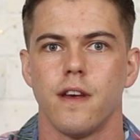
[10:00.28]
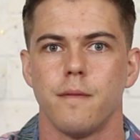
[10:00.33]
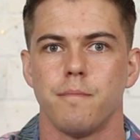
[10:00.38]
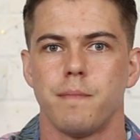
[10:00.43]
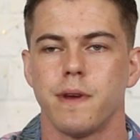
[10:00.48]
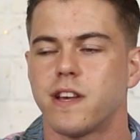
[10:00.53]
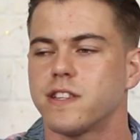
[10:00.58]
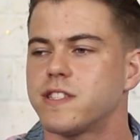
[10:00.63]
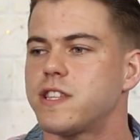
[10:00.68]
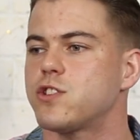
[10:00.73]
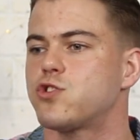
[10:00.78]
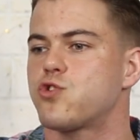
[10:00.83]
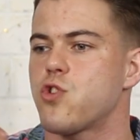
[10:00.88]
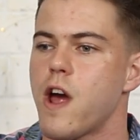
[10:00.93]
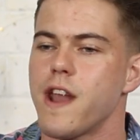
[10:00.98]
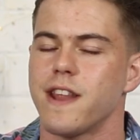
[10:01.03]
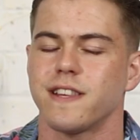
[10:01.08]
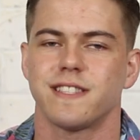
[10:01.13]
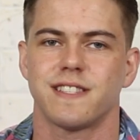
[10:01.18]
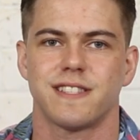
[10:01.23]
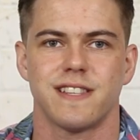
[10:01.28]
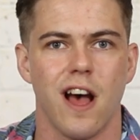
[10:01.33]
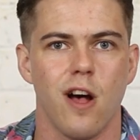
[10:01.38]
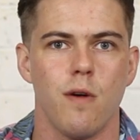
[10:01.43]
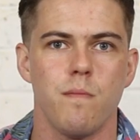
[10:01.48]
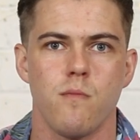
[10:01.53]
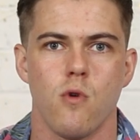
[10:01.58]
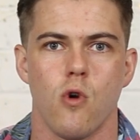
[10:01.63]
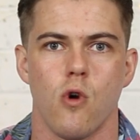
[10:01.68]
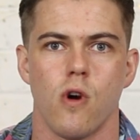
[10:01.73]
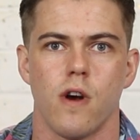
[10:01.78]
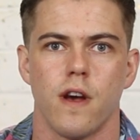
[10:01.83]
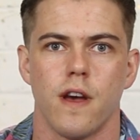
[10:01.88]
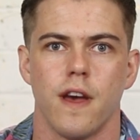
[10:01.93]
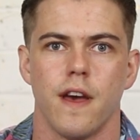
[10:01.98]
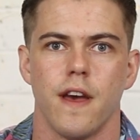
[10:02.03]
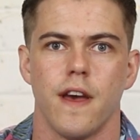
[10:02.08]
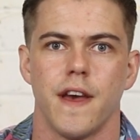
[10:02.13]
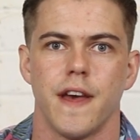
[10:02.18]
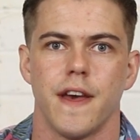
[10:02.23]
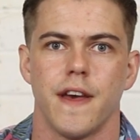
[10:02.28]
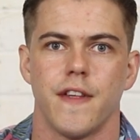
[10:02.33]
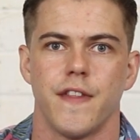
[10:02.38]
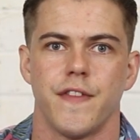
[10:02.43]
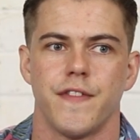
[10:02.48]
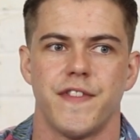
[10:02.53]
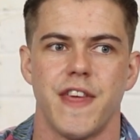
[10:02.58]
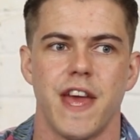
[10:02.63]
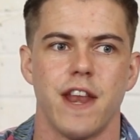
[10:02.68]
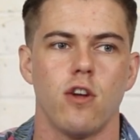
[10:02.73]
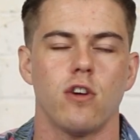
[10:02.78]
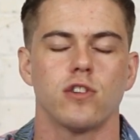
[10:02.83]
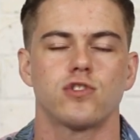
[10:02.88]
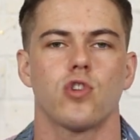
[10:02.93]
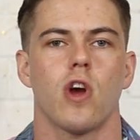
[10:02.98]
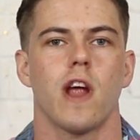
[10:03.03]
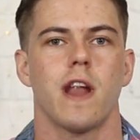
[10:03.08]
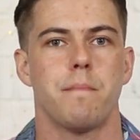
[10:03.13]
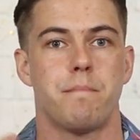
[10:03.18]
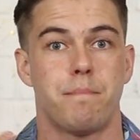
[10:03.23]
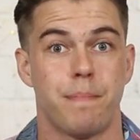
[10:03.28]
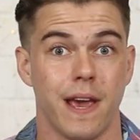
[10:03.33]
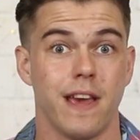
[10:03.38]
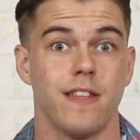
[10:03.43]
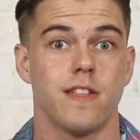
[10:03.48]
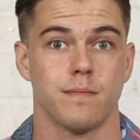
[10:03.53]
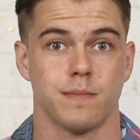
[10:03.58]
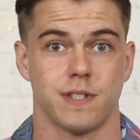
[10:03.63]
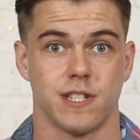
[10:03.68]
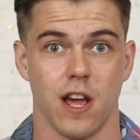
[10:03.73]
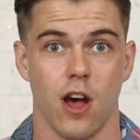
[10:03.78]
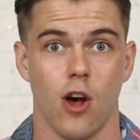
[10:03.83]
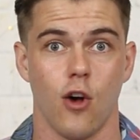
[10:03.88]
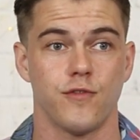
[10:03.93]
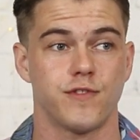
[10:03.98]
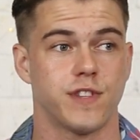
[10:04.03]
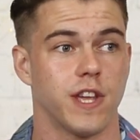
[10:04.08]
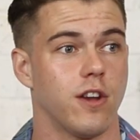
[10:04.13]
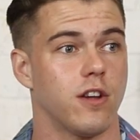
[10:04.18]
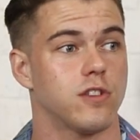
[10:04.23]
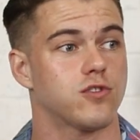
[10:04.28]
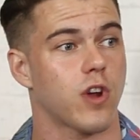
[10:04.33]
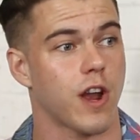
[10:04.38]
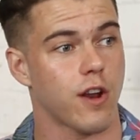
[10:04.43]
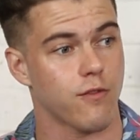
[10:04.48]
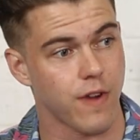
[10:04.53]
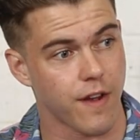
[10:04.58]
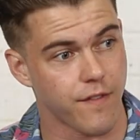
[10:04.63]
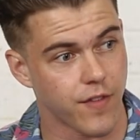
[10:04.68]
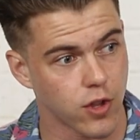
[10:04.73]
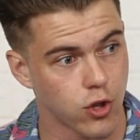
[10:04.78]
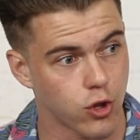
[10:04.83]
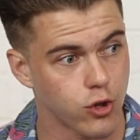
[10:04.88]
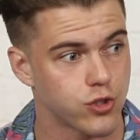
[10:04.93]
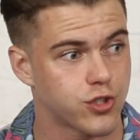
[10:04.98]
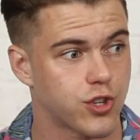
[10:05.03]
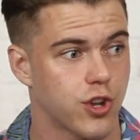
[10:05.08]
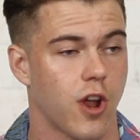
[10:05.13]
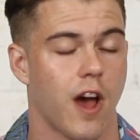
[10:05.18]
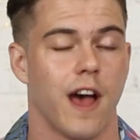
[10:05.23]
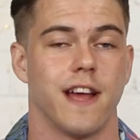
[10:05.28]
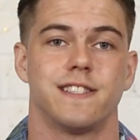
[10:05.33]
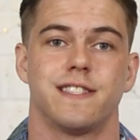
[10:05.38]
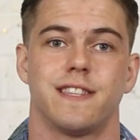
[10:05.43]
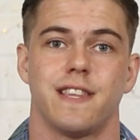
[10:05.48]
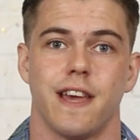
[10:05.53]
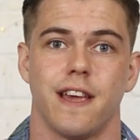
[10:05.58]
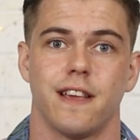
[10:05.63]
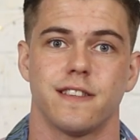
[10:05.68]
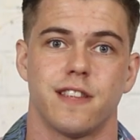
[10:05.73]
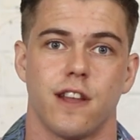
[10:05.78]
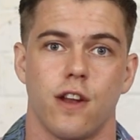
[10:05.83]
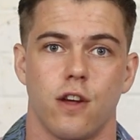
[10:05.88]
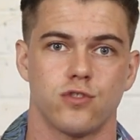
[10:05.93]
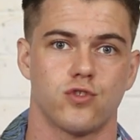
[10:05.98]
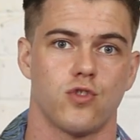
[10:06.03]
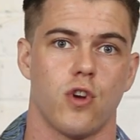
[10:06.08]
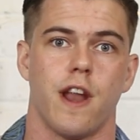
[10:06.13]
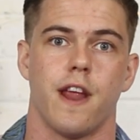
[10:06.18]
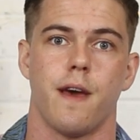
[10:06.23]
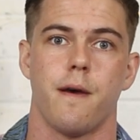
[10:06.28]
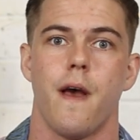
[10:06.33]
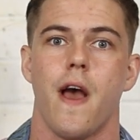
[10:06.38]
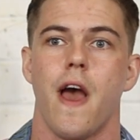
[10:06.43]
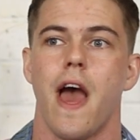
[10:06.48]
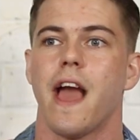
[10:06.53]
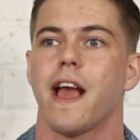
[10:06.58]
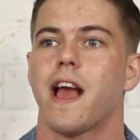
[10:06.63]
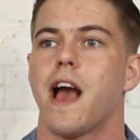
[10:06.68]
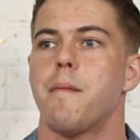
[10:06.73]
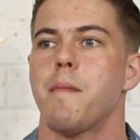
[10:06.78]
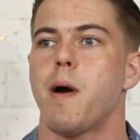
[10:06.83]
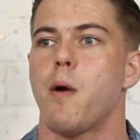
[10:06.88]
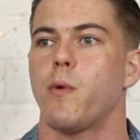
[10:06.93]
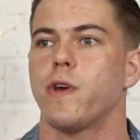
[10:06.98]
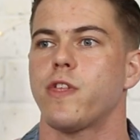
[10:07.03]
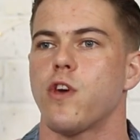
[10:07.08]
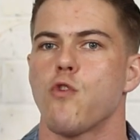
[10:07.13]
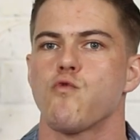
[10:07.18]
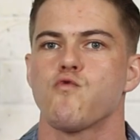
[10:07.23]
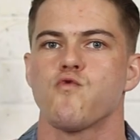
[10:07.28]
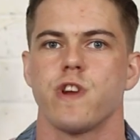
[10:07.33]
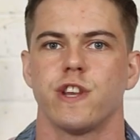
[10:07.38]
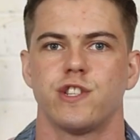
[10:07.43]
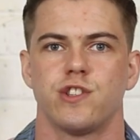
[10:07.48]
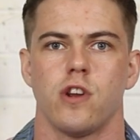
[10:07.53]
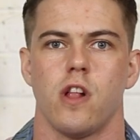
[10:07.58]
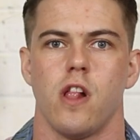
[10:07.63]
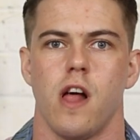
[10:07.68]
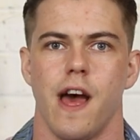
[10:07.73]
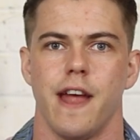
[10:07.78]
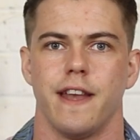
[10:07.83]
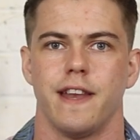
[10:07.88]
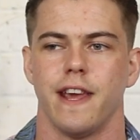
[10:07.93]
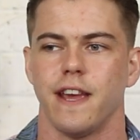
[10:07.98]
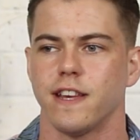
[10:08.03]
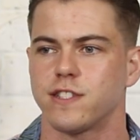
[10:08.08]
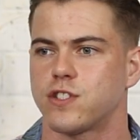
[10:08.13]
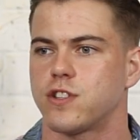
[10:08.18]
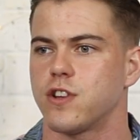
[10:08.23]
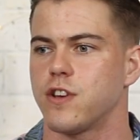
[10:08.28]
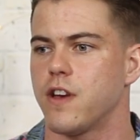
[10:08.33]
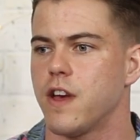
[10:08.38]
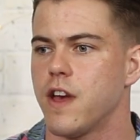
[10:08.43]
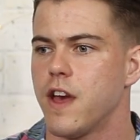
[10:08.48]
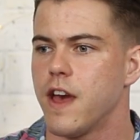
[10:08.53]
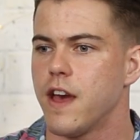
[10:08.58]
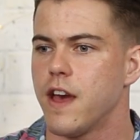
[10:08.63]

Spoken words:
because they're trying to sell more. They're not trying to be themselves. They're not trying to revolutionize things. They're not trying to come up with original ideas to,